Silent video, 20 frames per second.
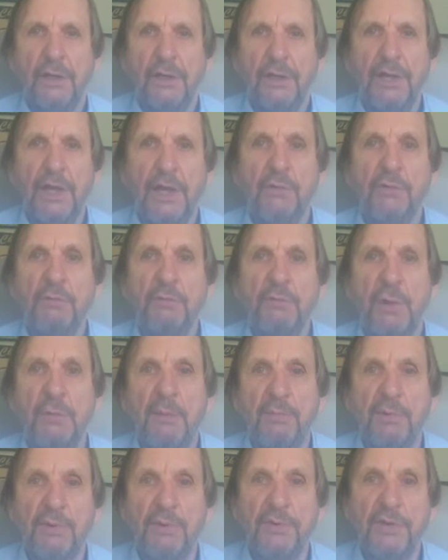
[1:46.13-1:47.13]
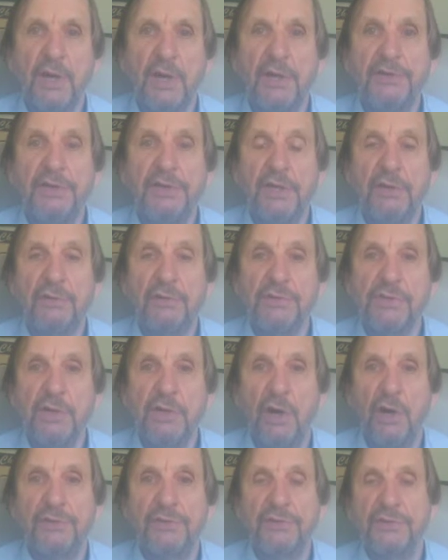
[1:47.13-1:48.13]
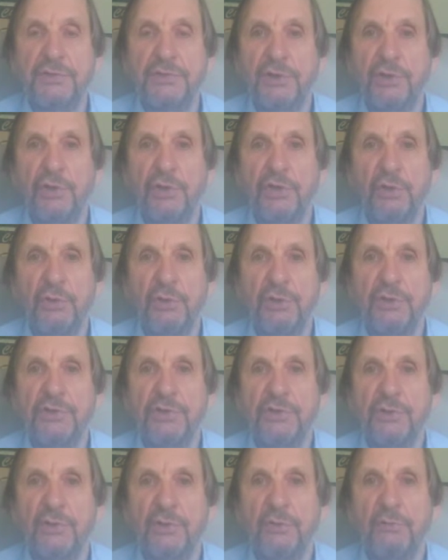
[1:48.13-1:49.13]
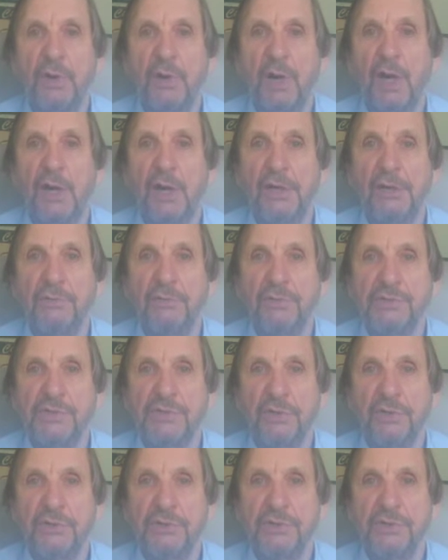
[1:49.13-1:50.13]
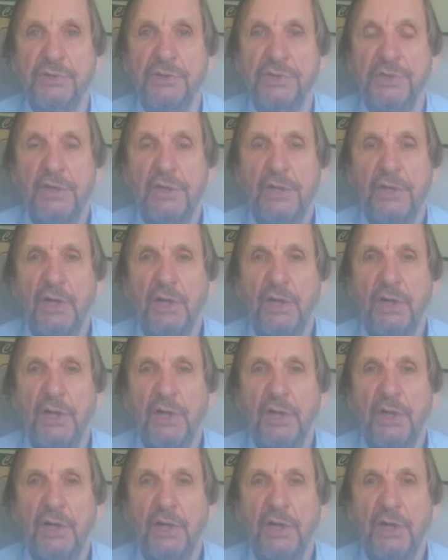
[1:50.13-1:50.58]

Now remember, the idea is not to turn you into marketing researchers.